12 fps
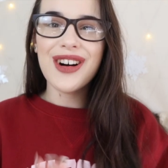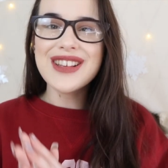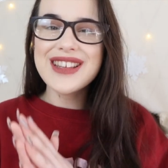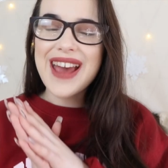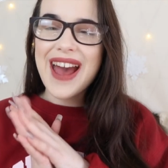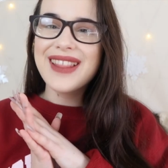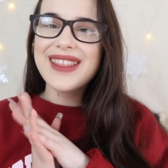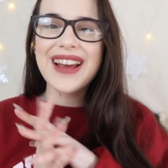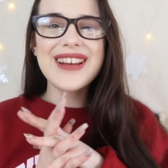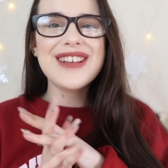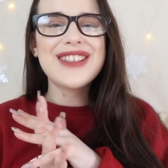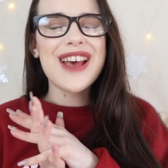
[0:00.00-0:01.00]
Once again,
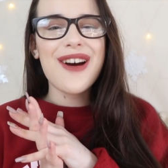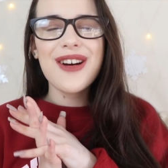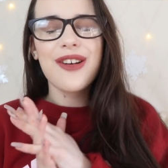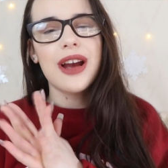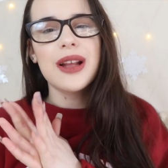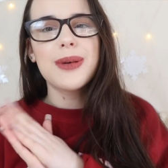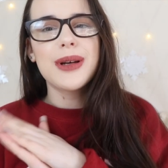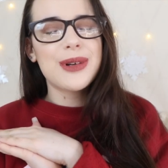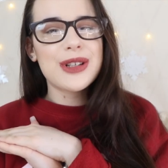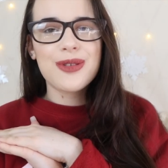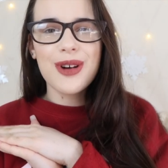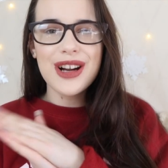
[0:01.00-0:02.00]
thank you so incredibly
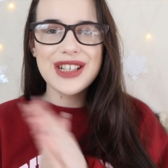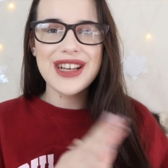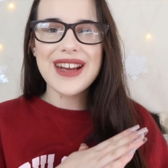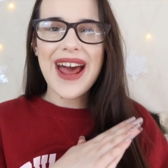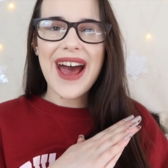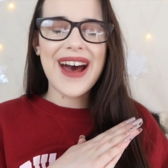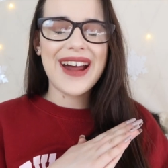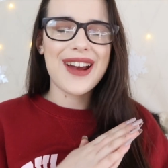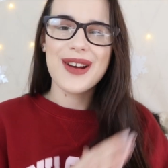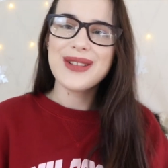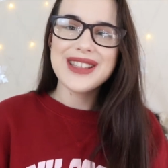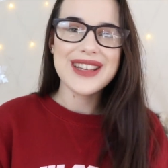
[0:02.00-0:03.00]
much for watching, and I
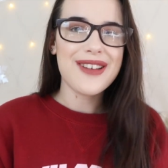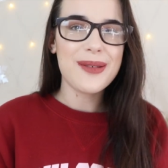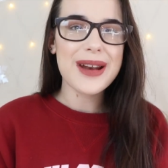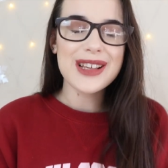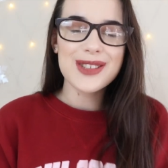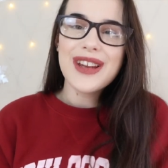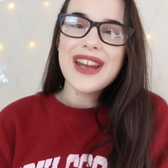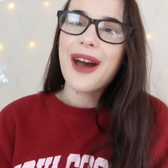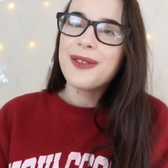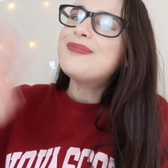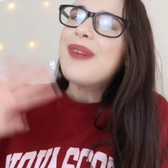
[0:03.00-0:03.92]
hope to see you on the next video.